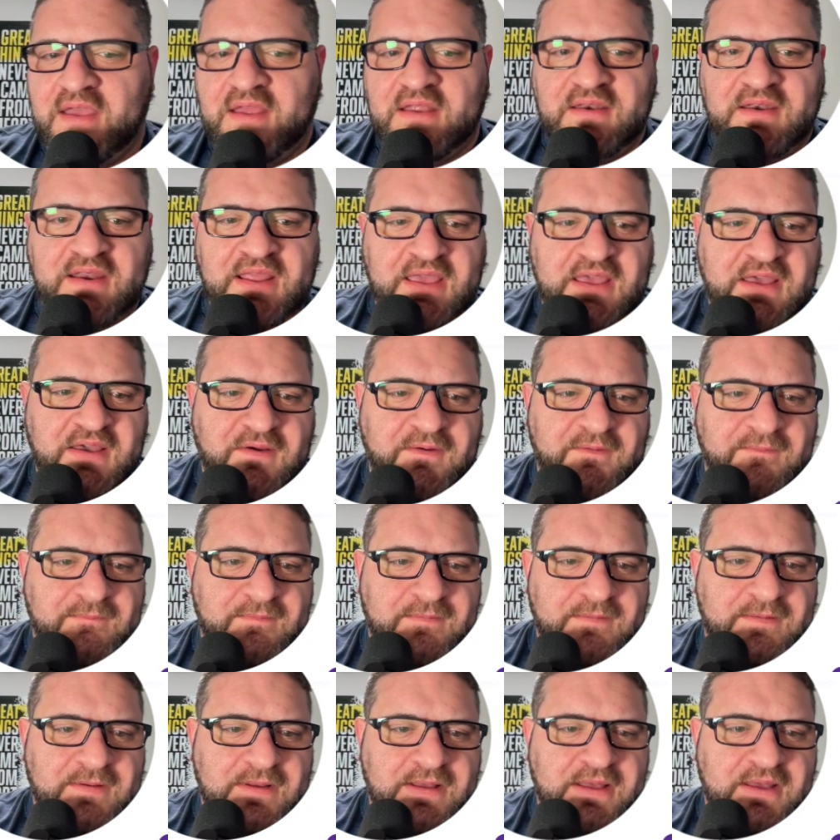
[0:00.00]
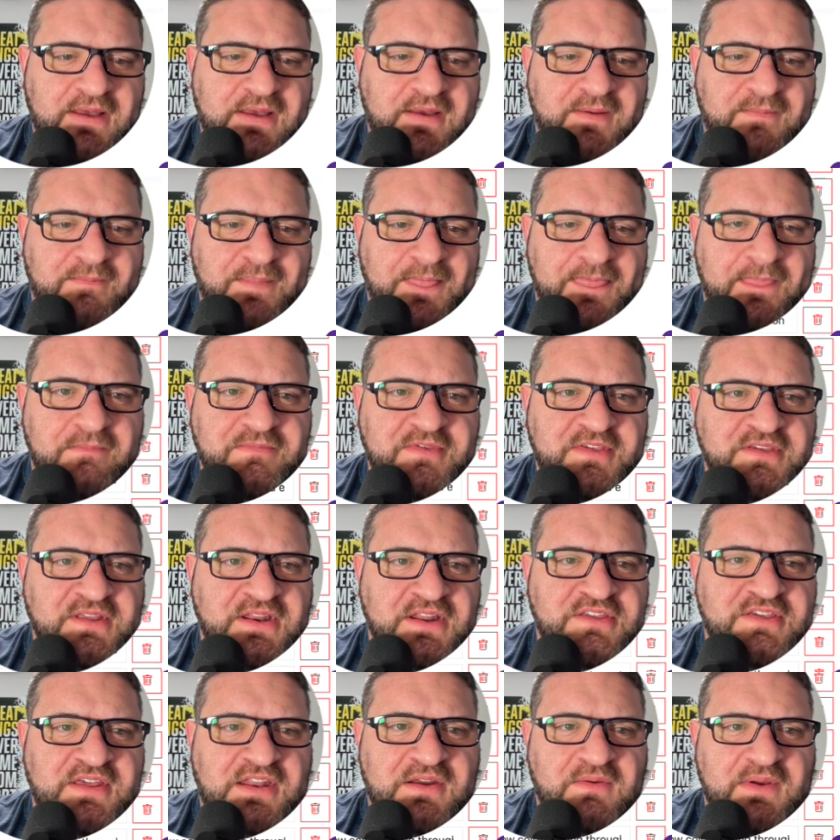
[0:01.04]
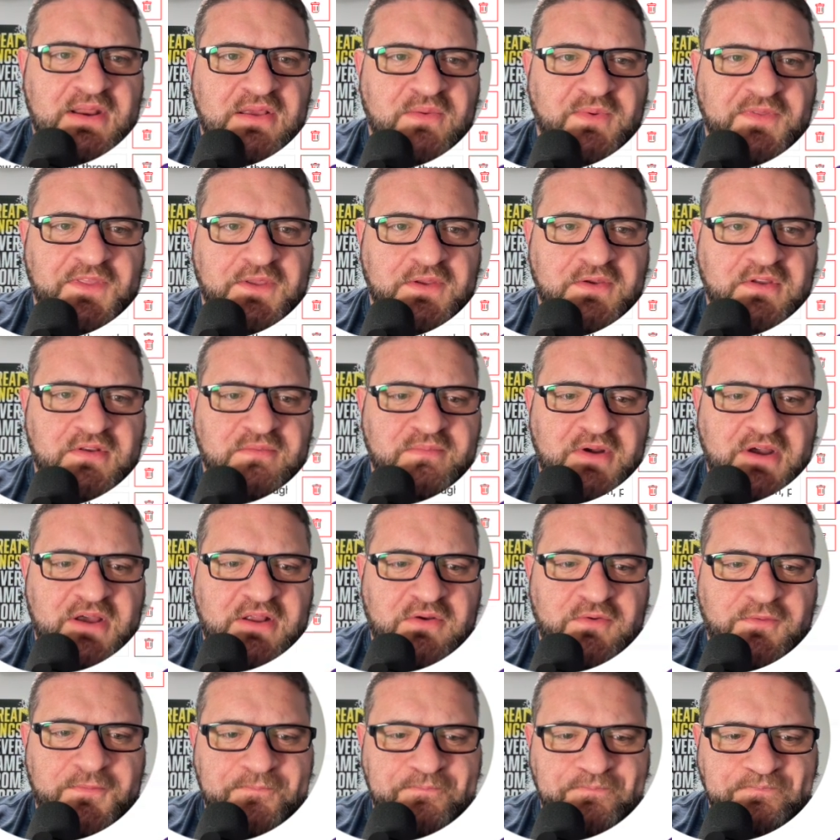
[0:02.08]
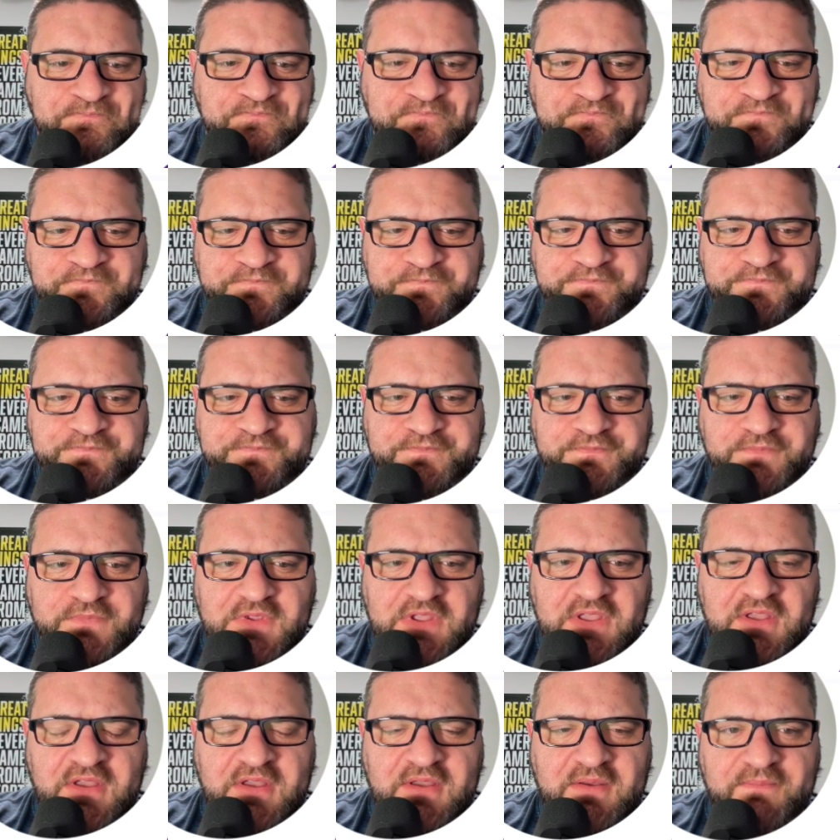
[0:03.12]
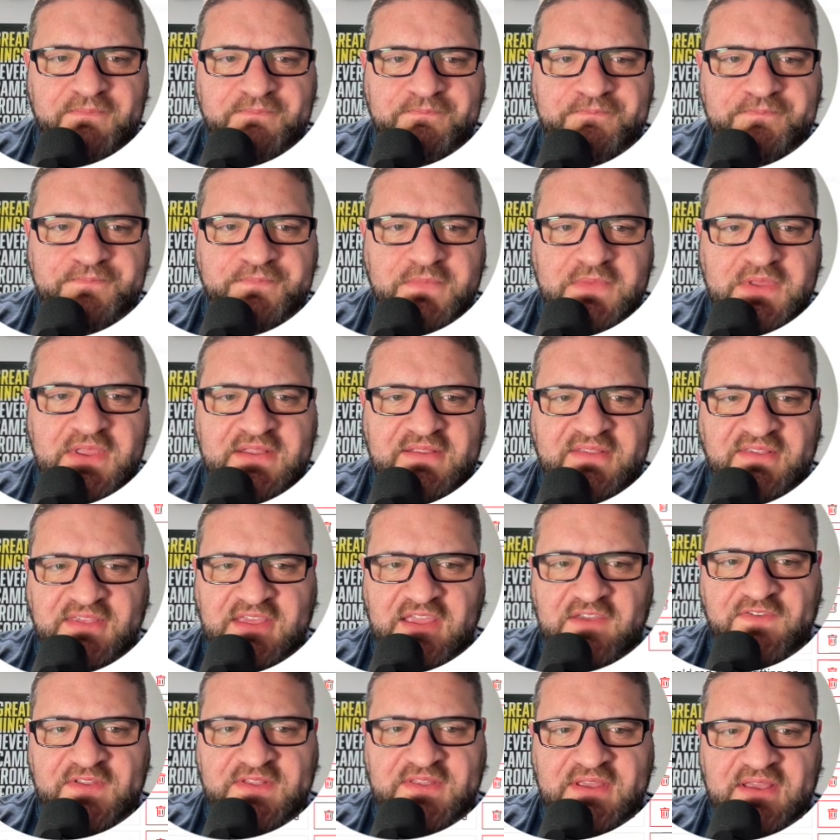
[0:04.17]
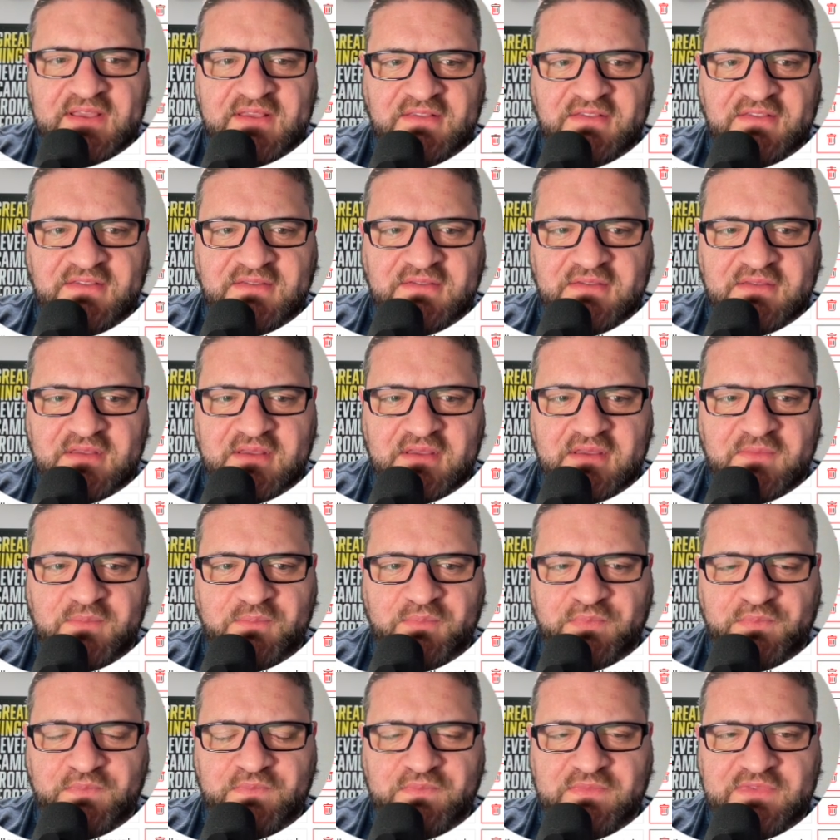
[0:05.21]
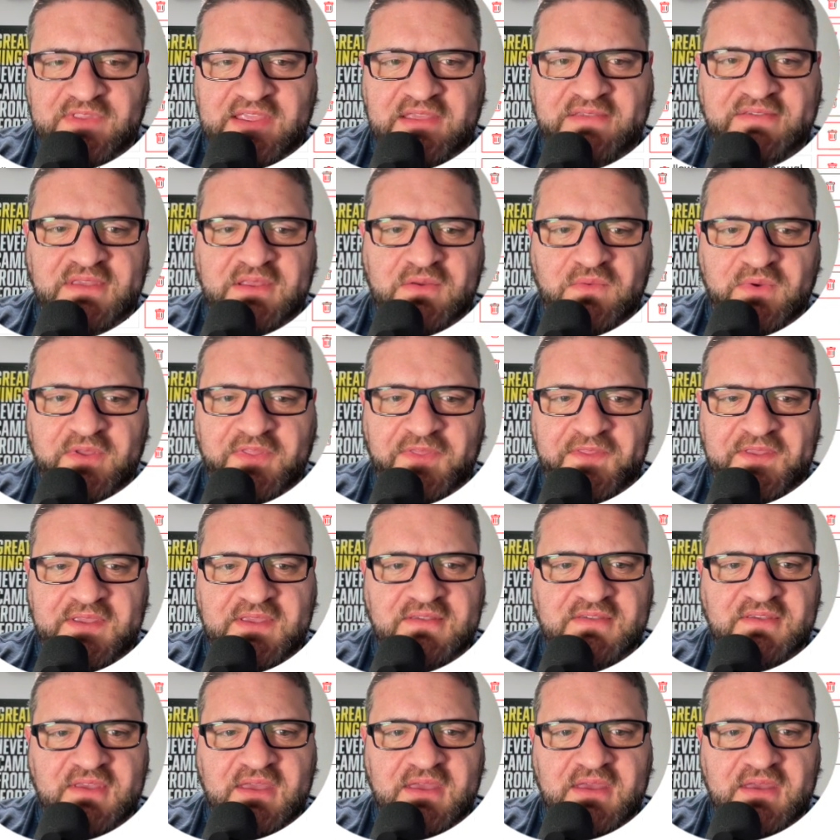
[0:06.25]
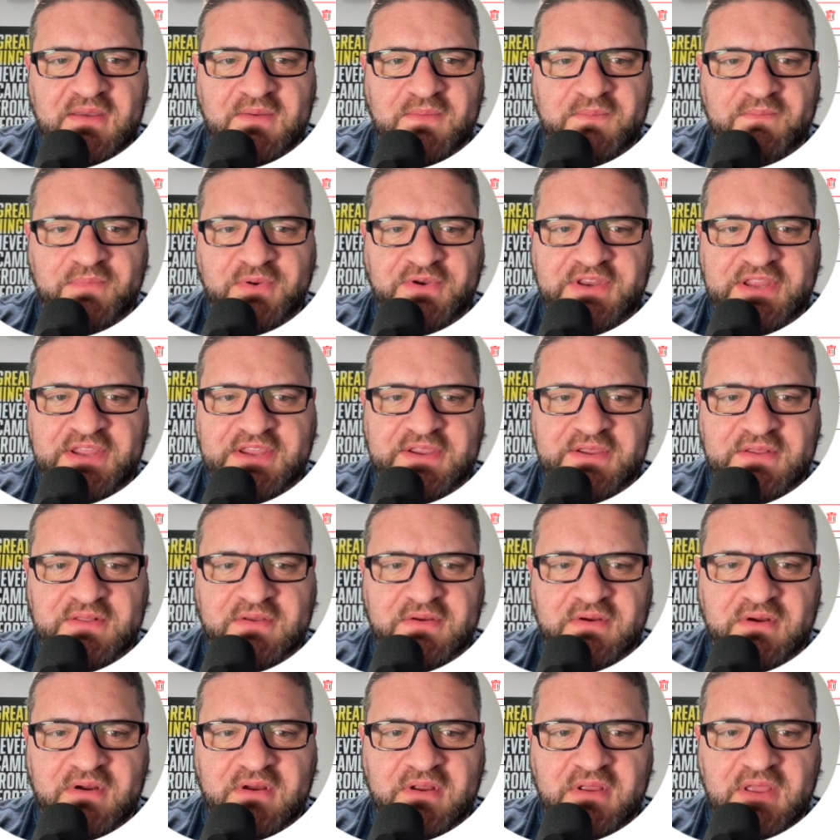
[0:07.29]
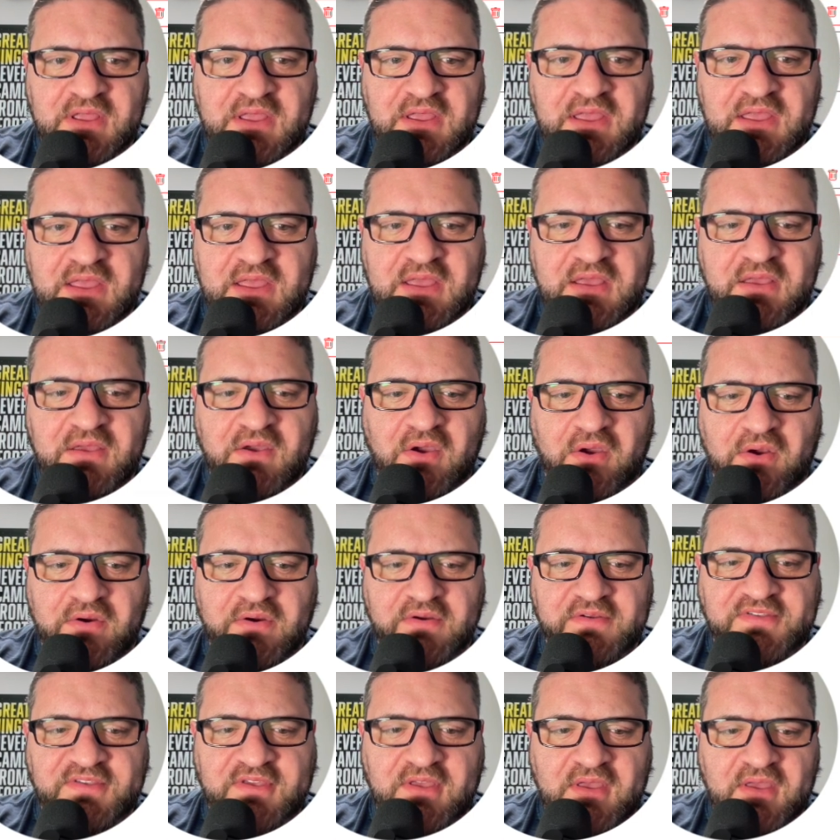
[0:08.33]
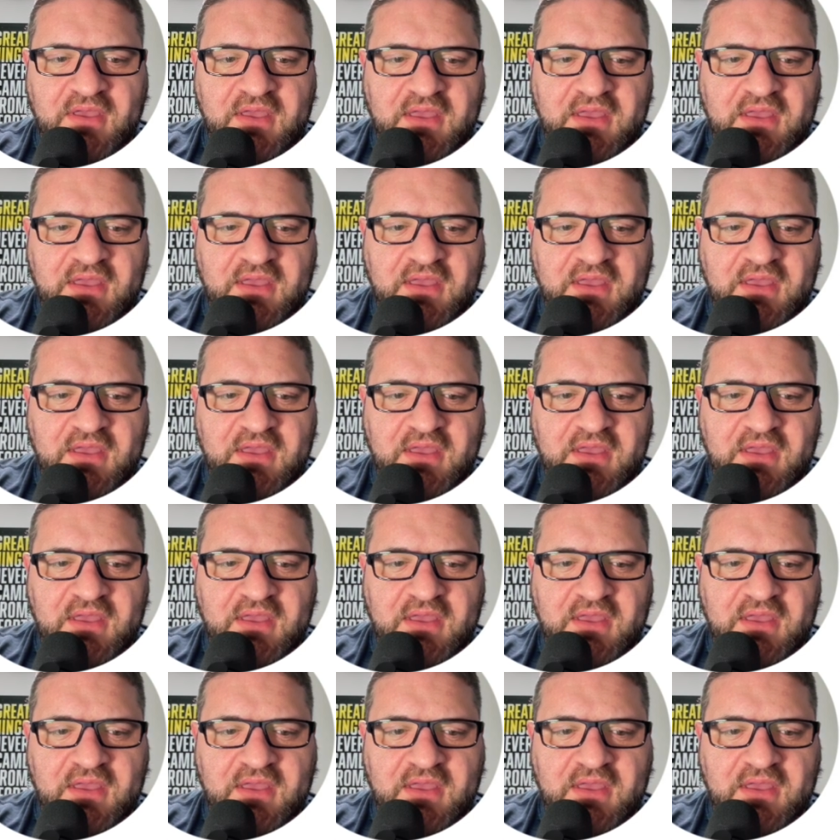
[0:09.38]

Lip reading: Now, I'm just going to generate it with the good model and see if it does decent with these particular cars.